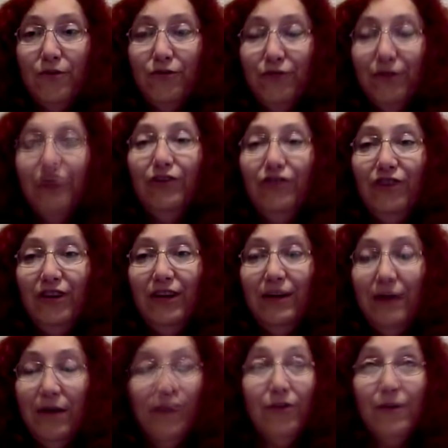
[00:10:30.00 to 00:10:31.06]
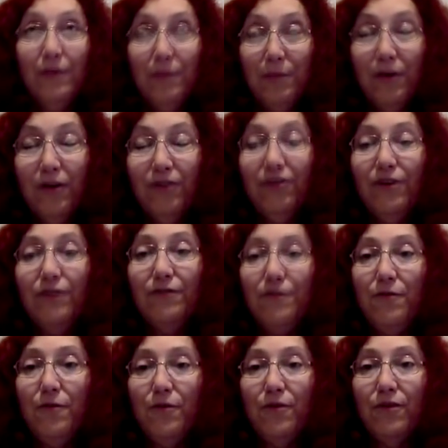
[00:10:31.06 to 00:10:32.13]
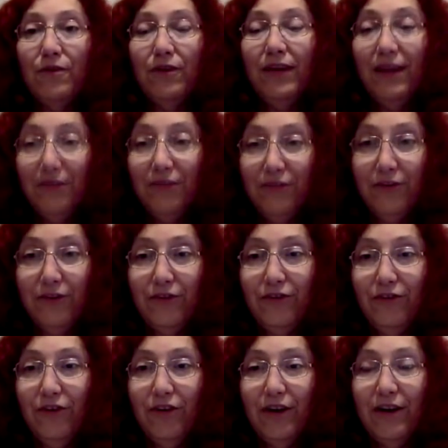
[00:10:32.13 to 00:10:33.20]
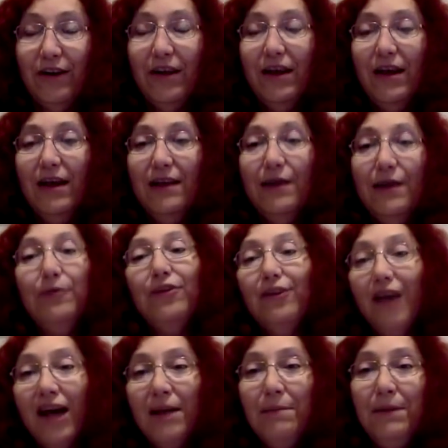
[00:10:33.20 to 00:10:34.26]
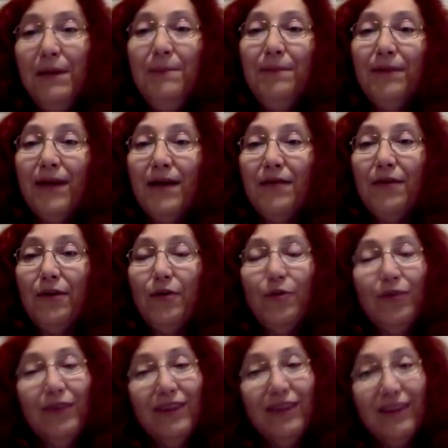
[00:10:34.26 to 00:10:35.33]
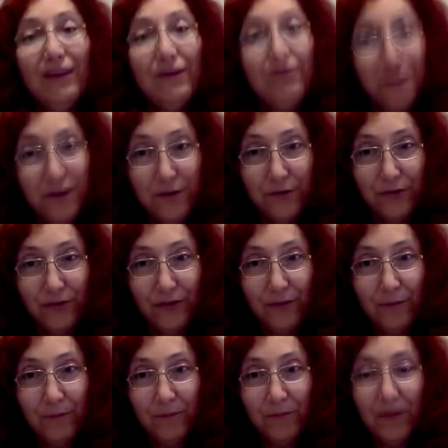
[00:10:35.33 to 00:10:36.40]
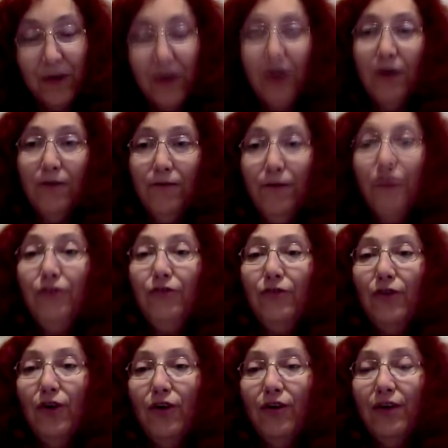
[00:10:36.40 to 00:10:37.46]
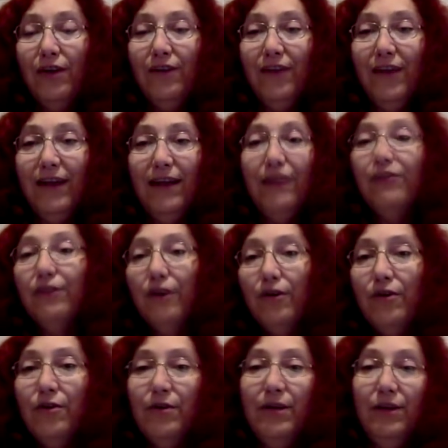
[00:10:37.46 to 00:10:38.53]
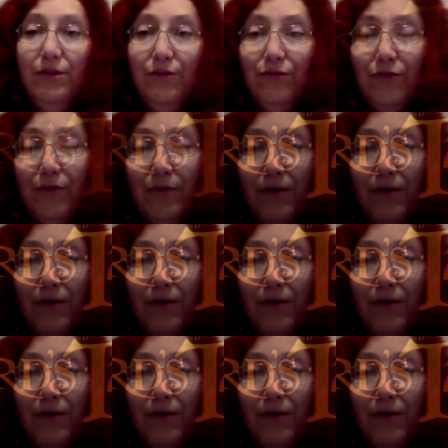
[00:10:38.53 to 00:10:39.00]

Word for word: trilogy, I'm sorry, the Bard's Tale four Kickstarter started, there was a lot of people out there who were a little confused. First of all, is that his logo he used for